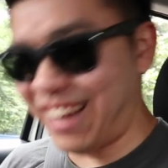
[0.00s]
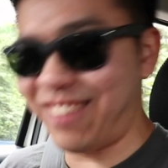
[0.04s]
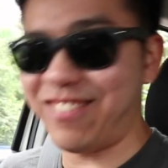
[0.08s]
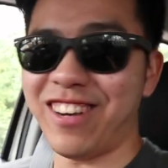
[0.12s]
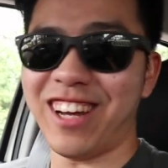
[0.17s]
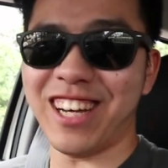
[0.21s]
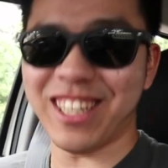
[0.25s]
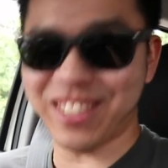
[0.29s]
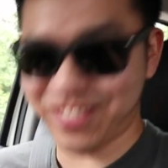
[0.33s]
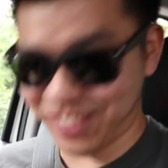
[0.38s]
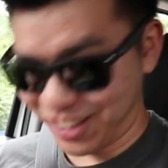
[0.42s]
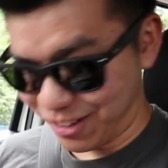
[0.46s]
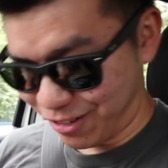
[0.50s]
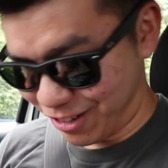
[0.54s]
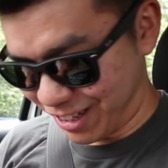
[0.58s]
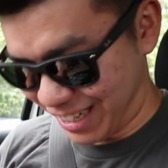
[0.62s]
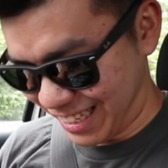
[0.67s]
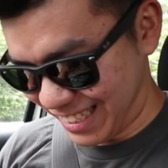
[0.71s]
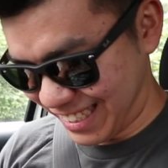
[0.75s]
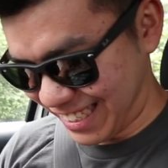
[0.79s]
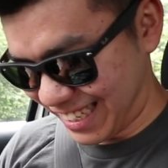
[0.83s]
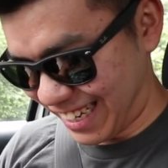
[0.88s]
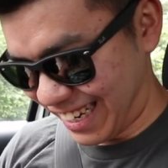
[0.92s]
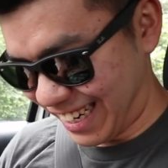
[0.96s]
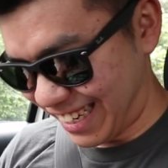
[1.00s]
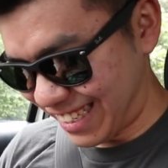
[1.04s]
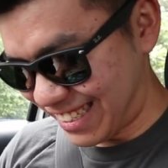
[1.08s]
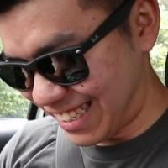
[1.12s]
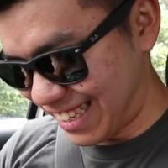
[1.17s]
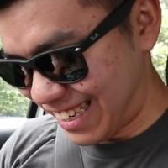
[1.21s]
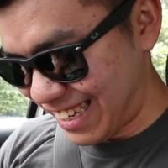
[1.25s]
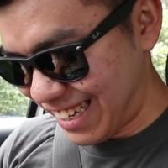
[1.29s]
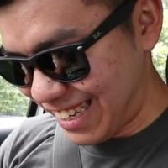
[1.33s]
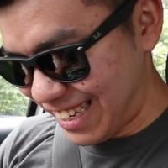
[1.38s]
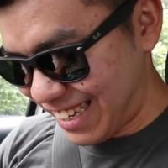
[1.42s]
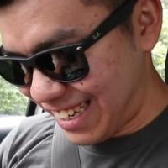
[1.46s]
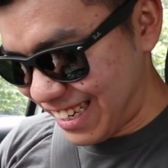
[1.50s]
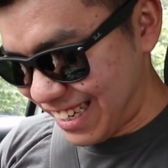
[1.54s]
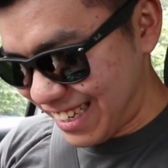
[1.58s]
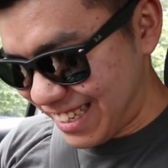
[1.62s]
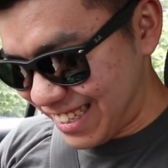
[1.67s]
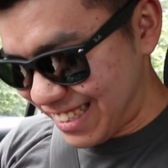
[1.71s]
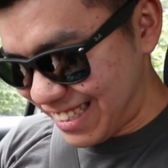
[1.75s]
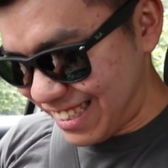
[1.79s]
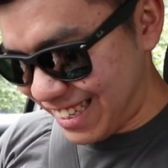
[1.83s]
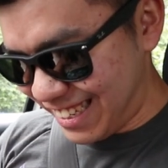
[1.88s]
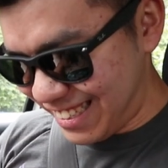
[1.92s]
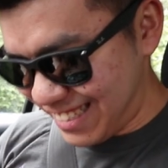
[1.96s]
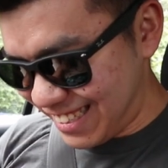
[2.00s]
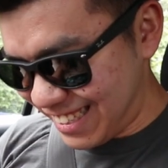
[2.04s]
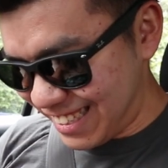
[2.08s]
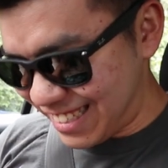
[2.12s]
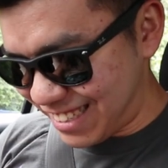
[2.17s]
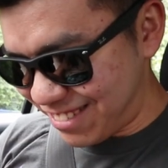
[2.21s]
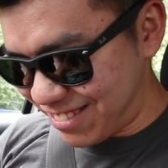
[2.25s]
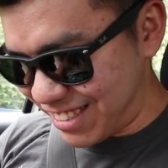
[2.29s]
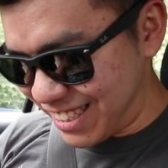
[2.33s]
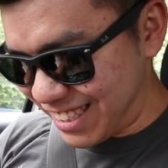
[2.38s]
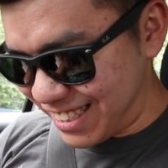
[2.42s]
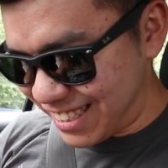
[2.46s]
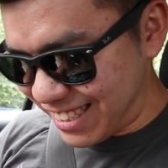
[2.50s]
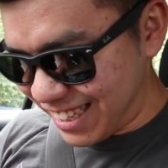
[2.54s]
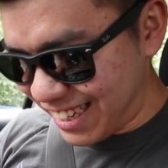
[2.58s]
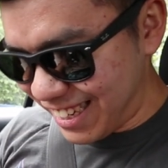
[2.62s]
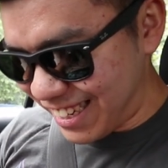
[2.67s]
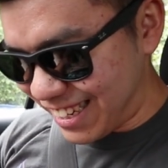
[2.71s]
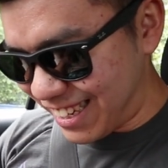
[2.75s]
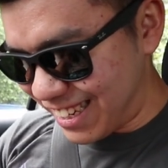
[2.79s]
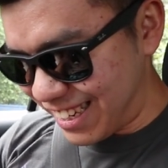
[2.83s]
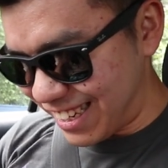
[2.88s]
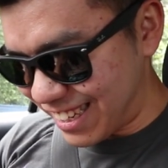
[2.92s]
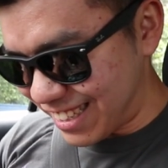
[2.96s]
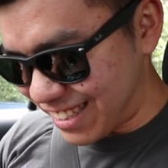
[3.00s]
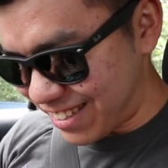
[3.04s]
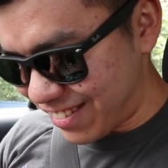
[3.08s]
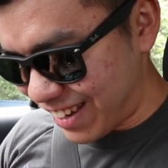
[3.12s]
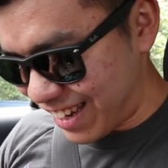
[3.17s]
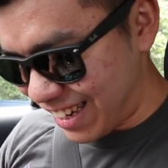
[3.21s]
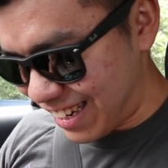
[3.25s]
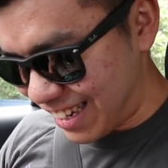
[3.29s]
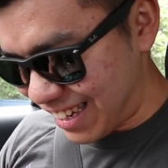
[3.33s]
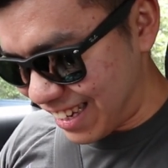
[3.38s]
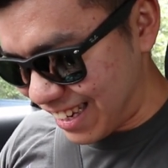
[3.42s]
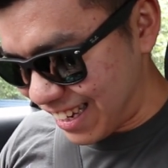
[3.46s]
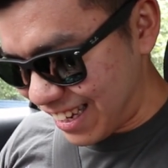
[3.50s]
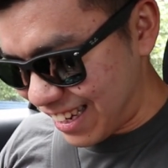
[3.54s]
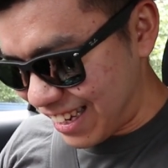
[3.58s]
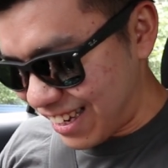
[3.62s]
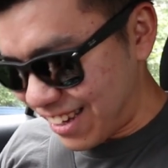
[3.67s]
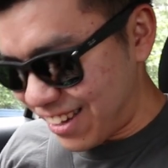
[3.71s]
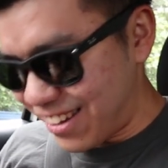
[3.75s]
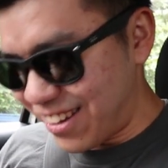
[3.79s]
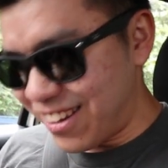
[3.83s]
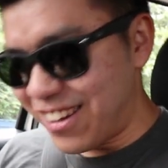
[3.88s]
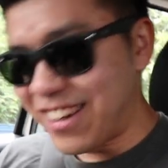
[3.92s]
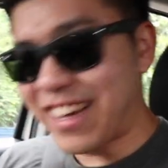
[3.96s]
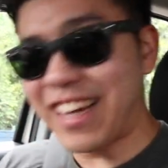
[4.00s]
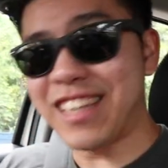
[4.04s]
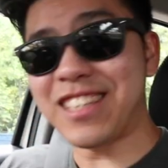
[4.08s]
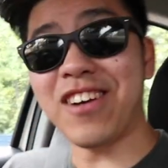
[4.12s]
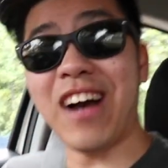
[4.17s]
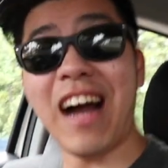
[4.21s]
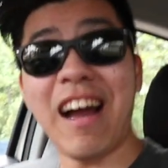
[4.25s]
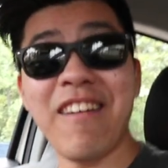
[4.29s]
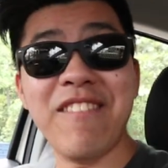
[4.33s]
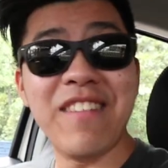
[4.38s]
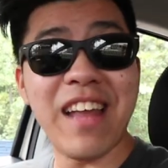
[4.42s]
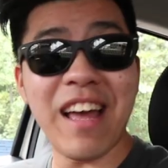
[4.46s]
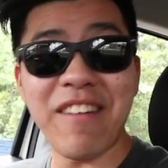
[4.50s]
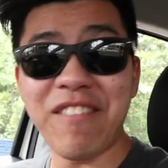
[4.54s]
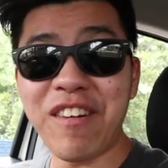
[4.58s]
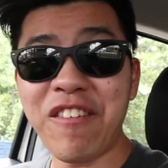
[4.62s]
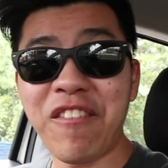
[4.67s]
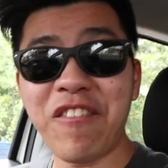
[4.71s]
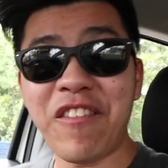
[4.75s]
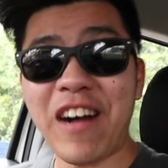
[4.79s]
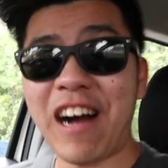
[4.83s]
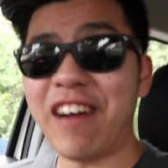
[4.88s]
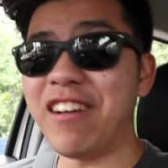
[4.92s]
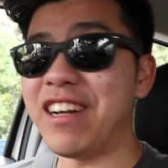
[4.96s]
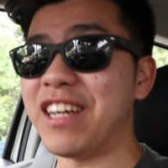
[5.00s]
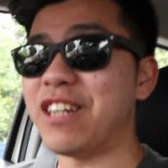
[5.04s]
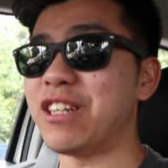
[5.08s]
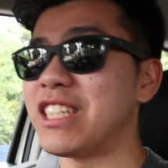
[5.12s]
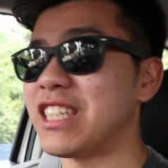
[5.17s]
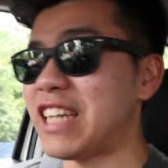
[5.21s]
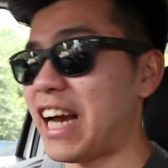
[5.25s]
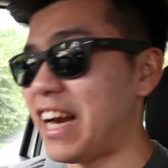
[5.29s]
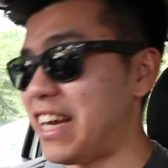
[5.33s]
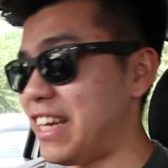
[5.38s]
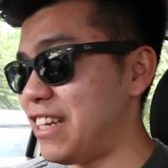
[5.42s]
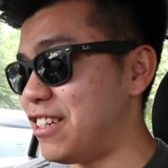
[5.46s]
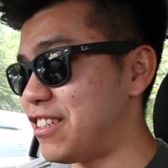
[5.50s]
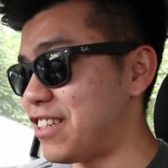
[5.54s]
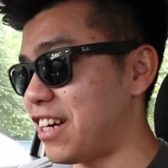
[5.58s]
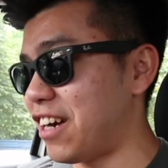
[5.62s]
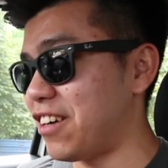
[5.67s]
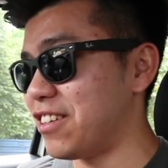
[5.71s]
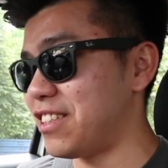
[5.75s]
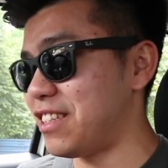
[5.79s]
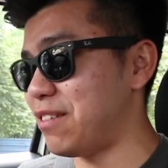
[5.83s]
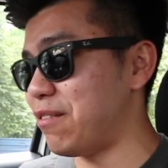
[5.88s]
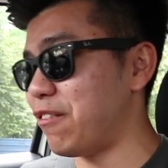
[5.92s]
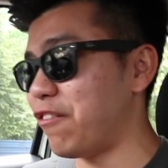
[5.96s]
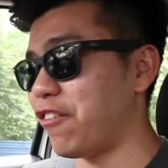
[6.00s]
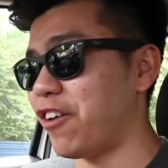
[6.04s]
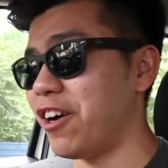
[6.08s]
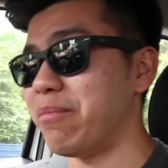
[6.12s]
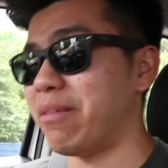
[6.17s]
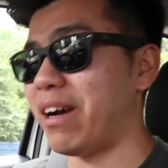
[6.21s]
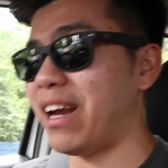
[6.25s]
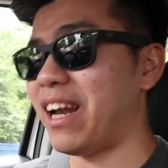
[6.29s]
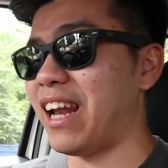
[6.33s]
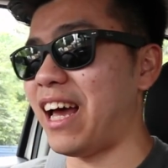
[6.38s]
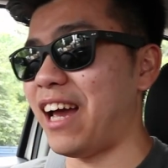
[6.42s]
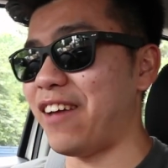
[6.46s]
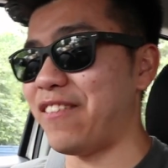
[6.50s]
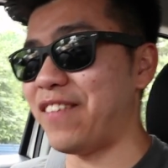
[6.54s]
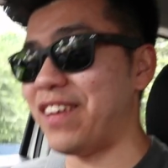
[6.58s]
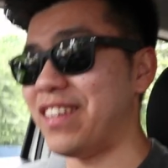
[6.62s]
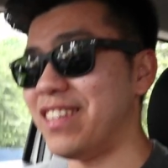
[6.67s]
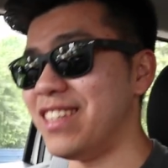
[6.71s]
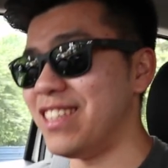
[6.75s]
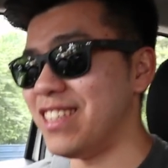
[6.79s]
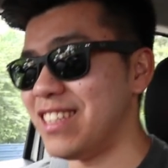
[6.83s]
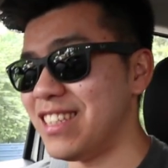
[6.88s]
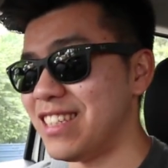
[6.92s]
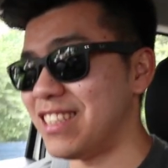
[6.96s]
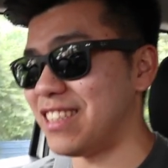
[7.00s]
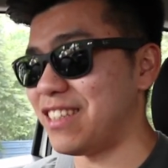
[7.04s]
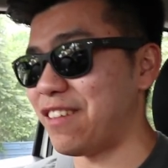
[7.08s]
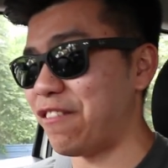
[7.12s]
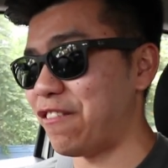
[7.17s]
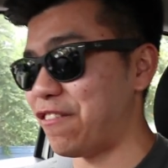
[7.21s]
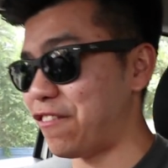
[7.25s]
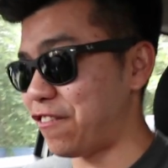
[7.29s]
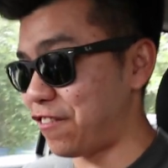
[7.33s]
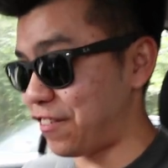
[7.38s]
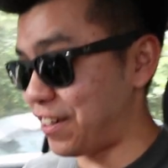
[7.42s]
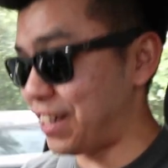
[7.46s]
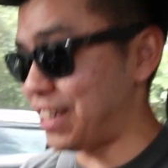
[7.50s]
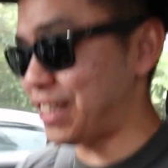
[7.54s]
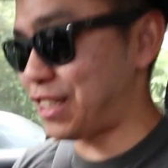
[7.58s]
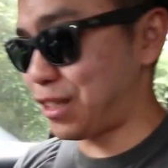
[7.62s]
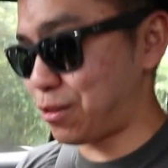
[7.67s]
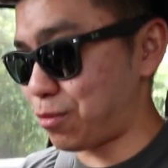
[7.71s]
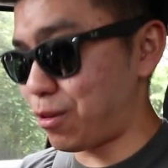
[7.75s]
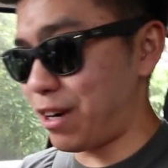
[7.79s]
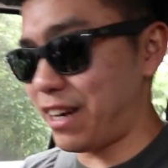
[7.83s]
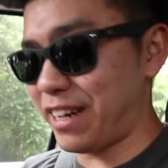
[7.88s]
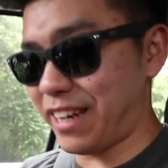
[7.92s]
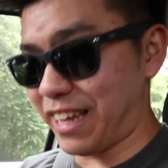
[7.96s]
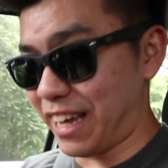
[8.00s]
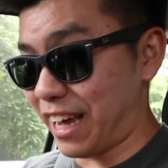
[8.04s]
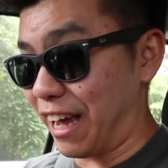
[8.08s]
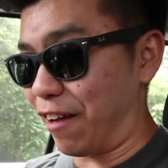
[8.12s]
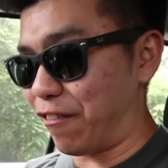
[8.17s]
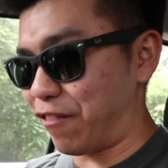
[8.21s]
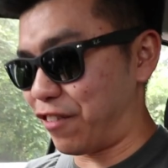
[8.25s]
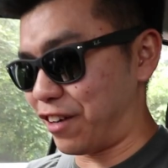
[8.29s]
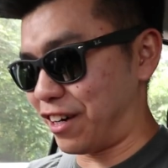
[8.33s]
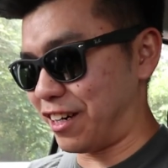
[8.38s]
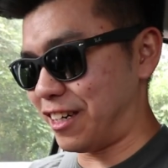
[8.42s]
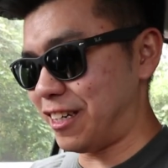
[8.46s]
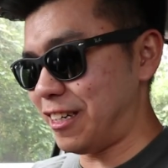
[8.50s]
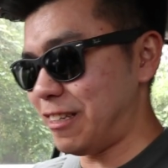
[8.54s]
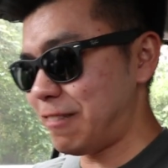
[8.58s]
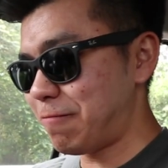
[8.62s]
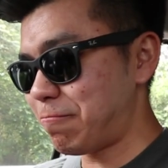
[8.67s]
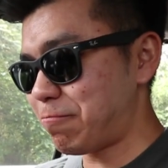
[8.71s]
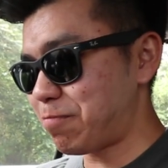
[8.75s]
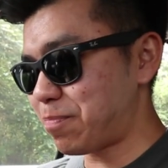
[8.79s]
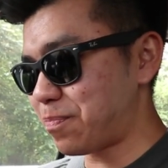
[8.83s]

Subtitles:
lost for words, guys. This is ridiculous, man. Okay, so I've never found a shiny Drowsy before in my life and this is the first one ever.